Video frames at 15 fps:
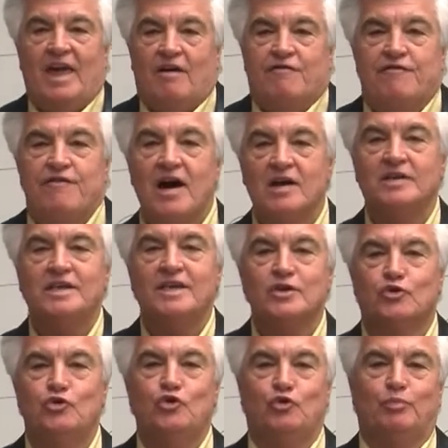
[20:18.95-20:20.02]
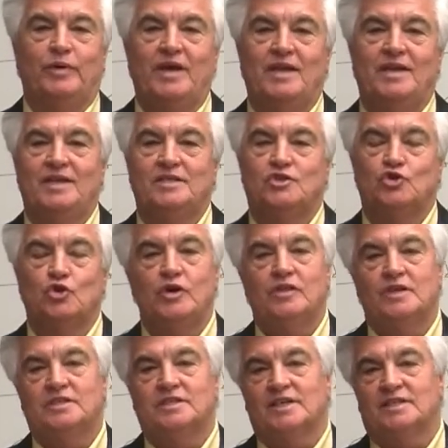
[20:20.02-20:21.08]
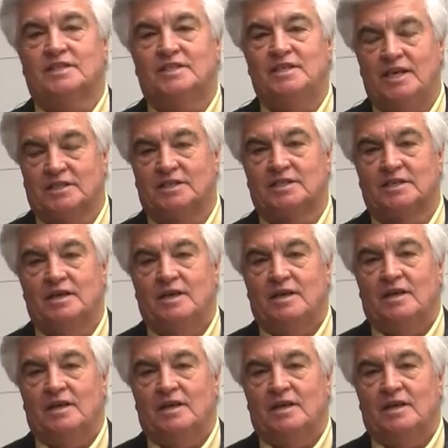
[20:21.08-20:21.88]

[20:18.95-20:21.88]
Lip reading: founding group and enjoy the success